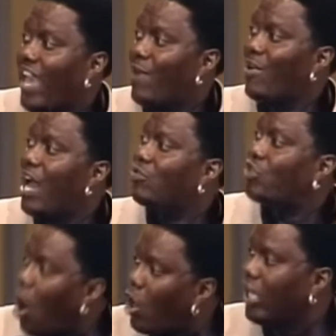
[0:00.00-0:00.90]
It was
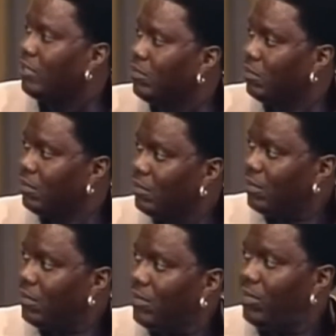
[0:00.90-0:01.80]
subtle, but
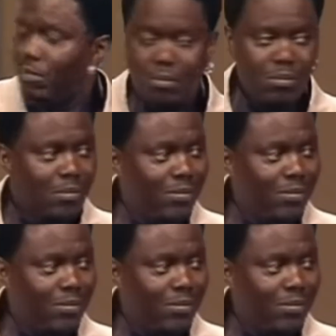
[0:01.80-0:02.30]
chilling. The